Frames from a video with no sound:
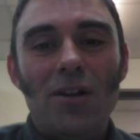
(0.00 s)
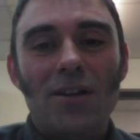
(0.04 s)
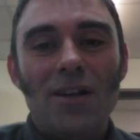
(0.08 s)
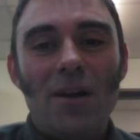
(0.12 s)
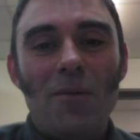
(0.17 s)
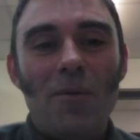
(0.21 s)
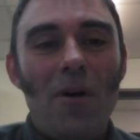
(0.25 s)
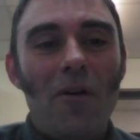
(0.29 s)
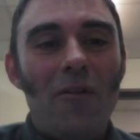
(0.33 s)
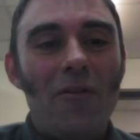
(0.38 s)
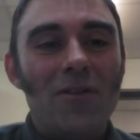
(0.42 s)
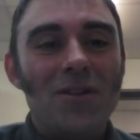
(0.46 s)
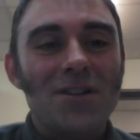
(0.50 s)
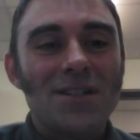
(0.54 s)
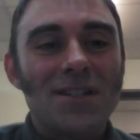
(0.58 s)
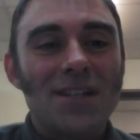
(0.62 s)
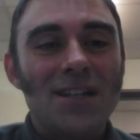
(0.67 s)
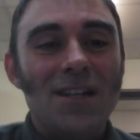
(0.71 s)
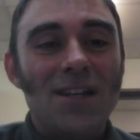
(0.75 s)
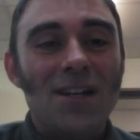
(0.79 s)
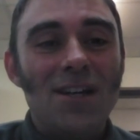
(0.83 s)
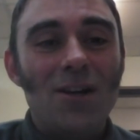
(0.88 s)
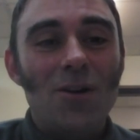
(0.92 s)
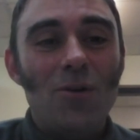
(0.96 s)
Come over and see
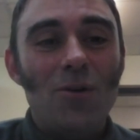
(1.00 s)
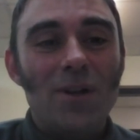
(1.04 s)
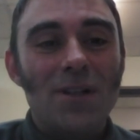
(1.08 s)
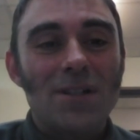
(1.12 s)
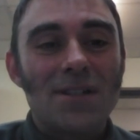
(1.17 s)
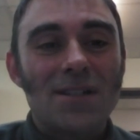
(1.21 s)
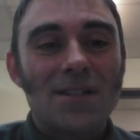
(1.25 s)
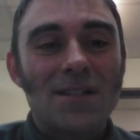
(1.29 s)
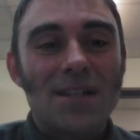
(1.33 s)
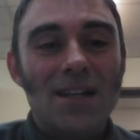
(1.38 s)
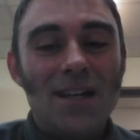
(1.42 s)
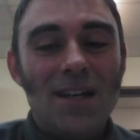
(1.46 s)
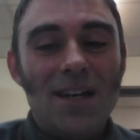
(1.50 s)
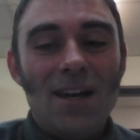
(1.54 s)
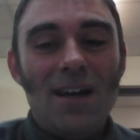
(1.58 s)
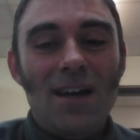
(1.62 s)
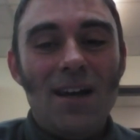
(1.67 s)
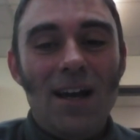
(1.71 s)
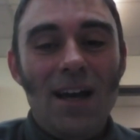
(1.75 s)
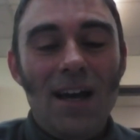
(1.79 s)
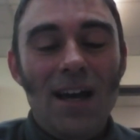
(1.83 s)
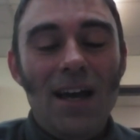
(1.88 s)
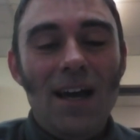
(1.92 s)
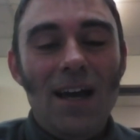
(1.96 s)
you. It's
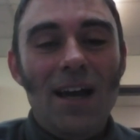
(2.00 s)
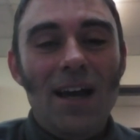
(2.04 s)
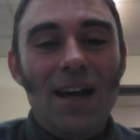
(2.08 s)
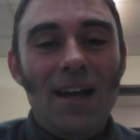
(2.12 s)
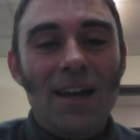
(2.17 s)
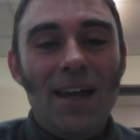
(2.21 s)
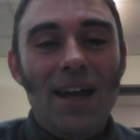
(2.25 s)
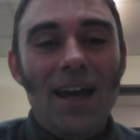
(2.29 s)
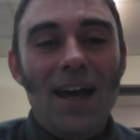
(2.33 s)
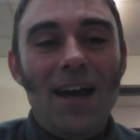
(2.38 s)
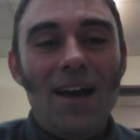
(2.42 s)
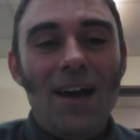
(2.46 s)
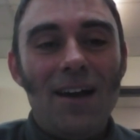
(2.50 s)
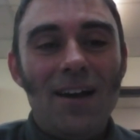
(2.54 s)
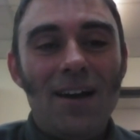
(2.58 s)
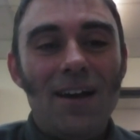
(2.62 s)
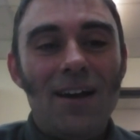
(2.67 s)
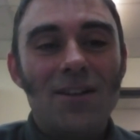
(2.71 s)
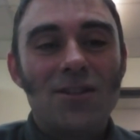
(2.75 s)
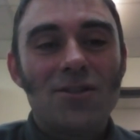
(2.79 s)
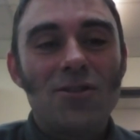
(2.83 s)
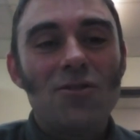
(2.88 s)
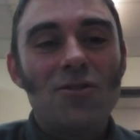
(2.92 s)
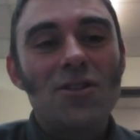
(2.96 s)
uh, yeah,
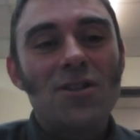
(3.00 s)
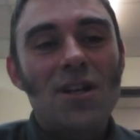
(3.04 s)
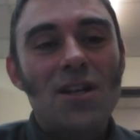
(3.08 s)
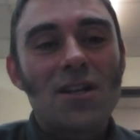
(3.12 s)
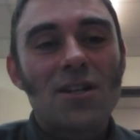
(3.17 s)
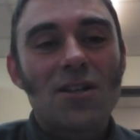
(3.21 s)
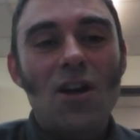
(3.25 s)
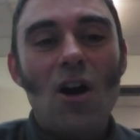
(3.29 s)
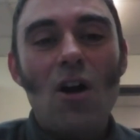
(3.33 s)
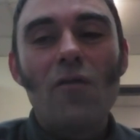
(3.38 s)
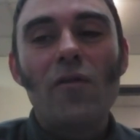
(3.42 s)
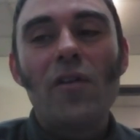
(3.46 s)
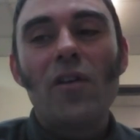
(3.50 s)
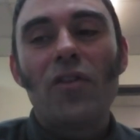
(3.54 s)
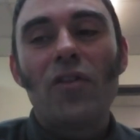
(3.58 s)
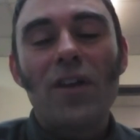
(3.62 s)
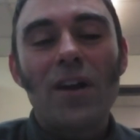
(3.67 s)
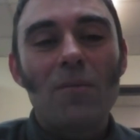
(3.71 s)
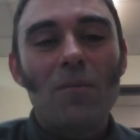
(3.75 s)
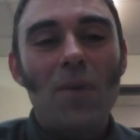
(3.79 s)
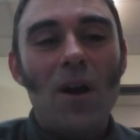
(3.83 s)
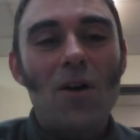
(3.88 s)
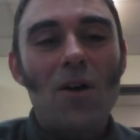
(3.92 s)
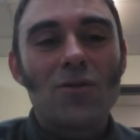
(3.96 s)
as soon as this COVID
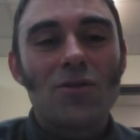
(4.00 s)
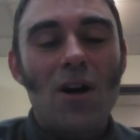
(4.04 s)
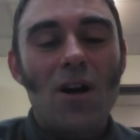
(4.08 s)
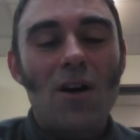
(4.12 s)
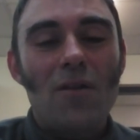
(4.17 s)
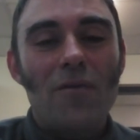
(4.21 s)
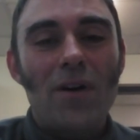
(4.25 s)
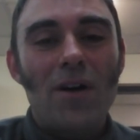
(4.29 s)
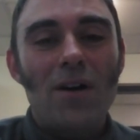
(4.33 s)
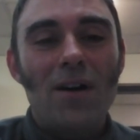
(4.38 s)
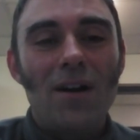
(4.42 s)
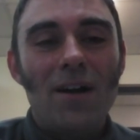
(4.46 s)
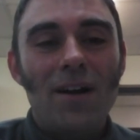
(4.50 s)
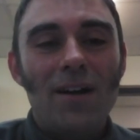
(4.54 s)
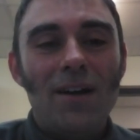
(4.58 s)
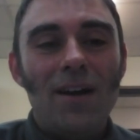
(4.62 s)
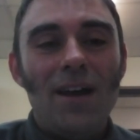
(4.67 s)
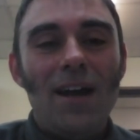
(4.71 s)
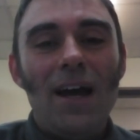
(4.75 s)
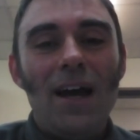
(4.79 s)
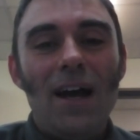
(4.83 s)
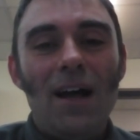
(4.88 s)
thing blows over, yes, yeah,